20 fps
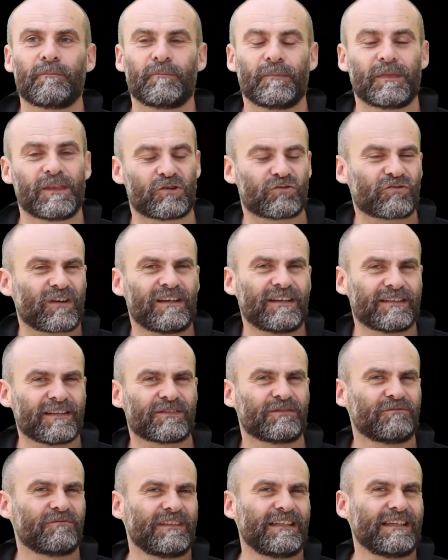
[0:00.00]
The trailer
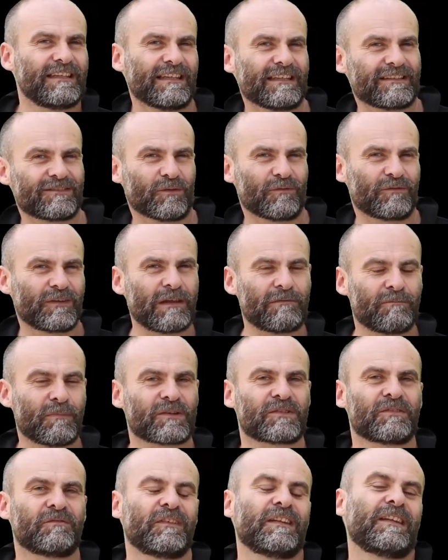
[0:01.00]
doesn't really sort of give
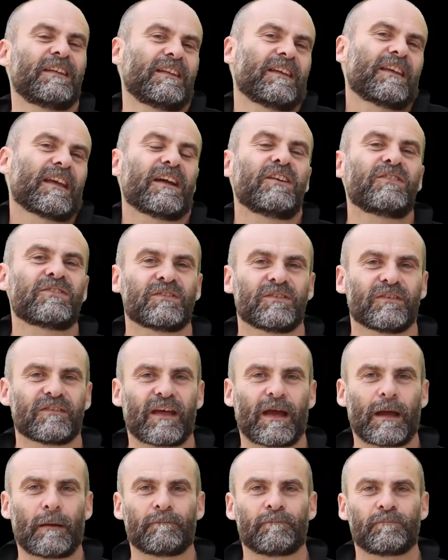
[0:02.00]
much of an indication of
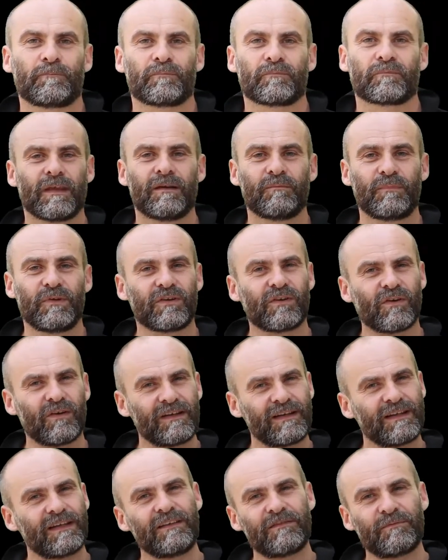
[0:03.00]
that. But you've got to
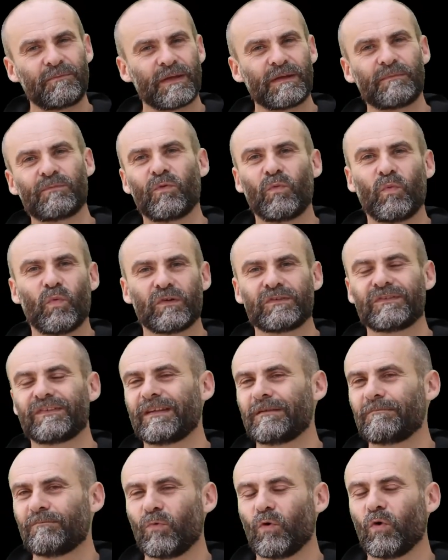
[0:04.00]
leave people
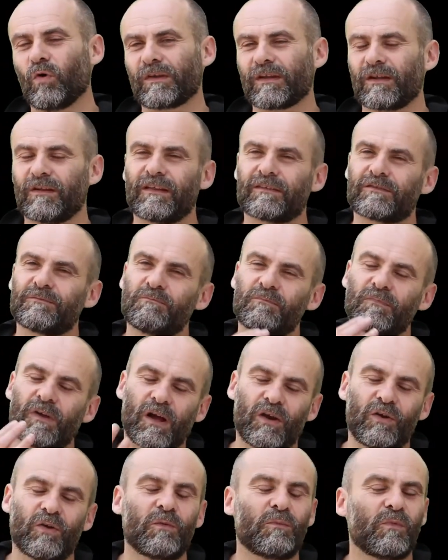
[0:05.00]
wanting more. There's
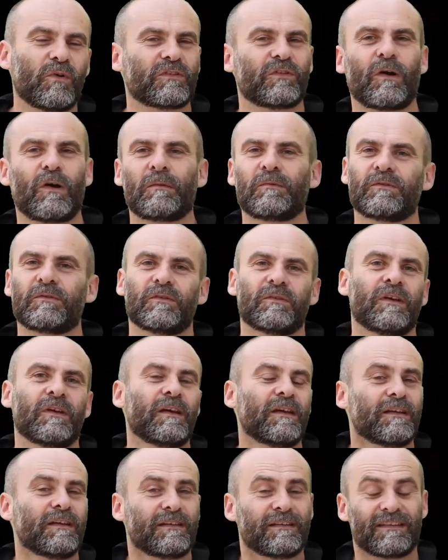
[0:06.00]
a lot more time to
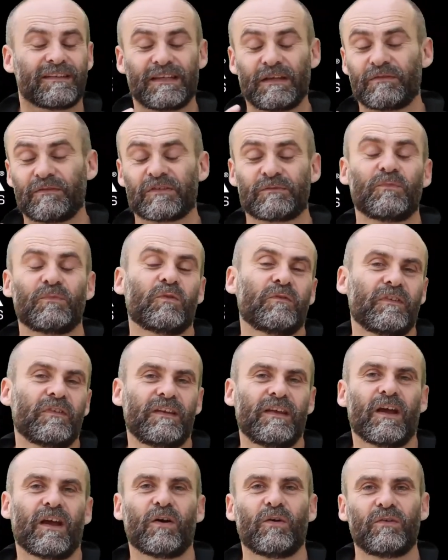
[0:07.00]
give us more
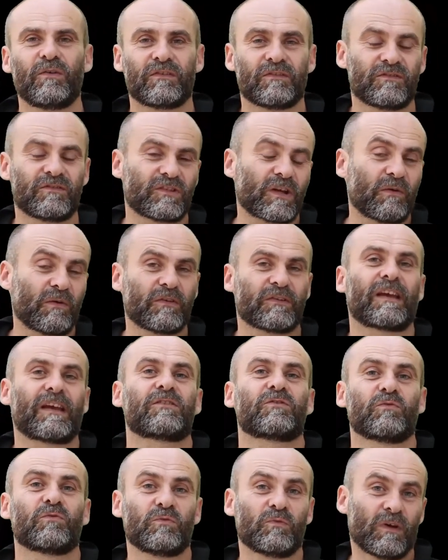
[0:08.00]
videos and show us
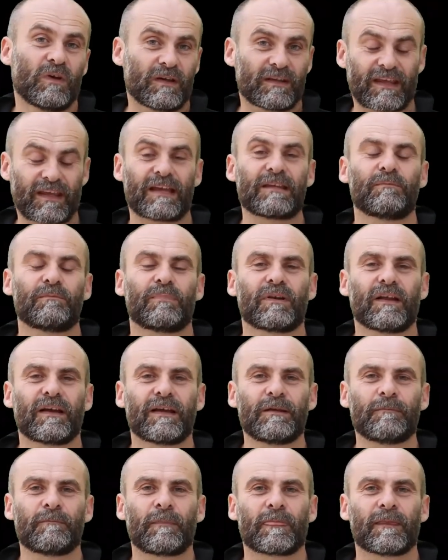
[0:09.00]
actual
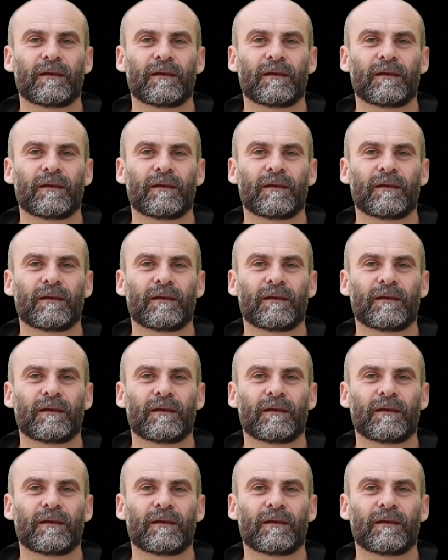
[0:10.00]
gameplay.